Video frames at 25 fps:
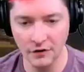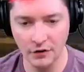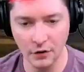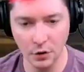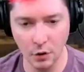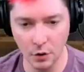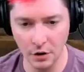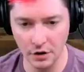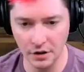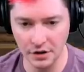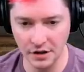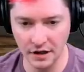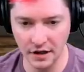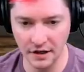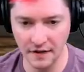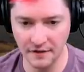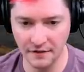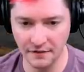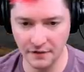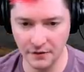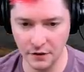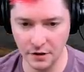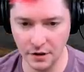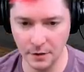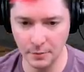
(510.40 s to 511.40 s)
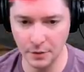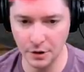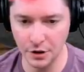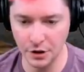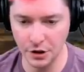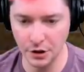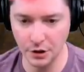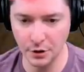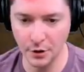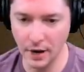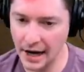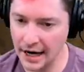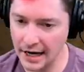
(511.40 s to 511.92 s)
Of course, if for some
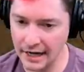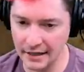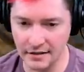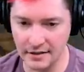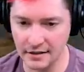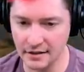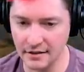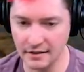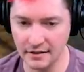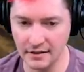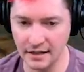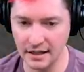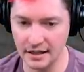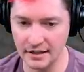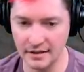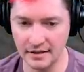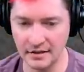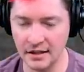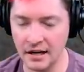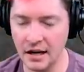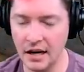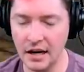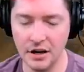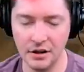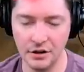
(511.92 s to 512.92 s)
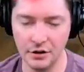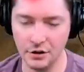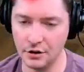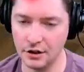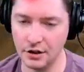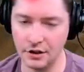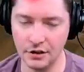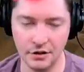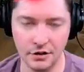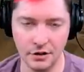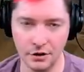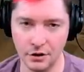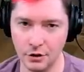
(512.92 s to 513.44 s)
reason you hate this, you
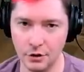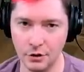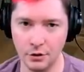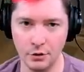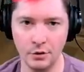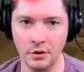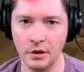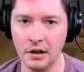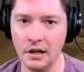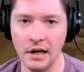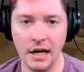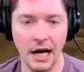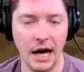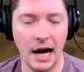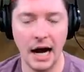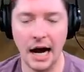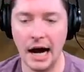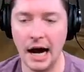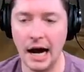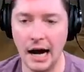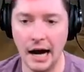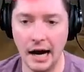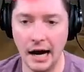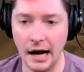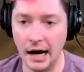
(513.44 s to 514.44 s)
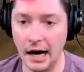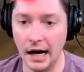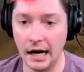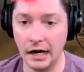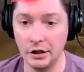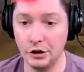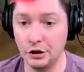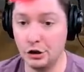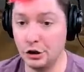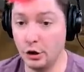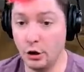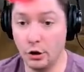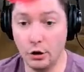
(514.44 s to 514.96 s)
could do
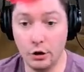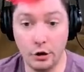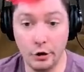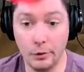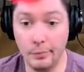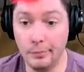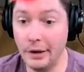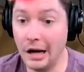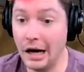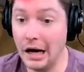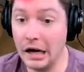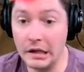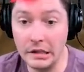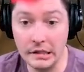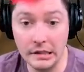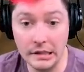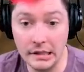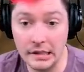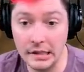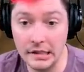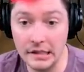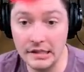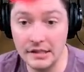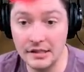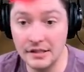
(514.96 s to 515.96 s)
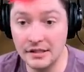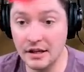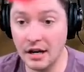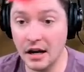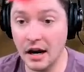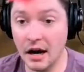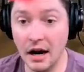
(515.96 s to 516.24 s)
uh, shulker boxes.